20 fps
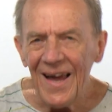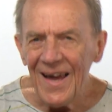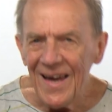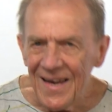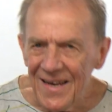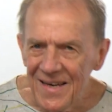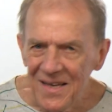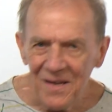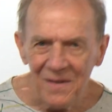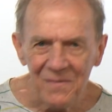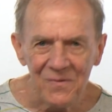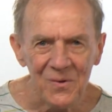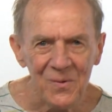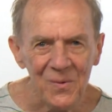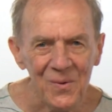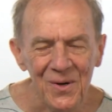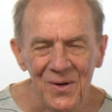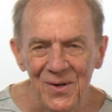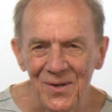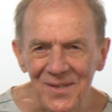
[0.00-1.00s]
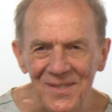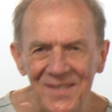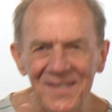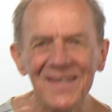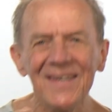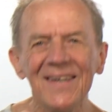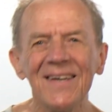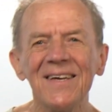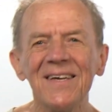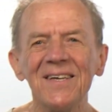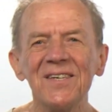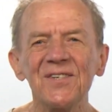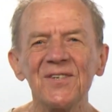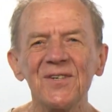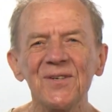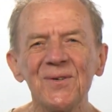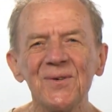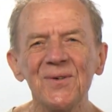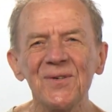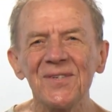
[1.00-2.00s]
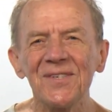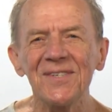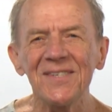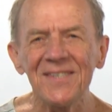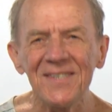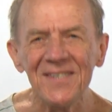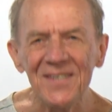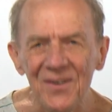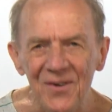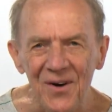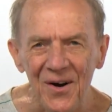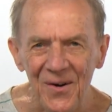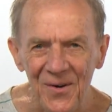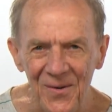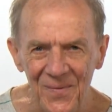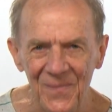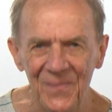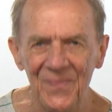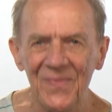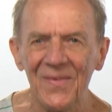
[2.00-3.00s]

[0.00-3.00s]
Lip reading: any of the words. He scored 0.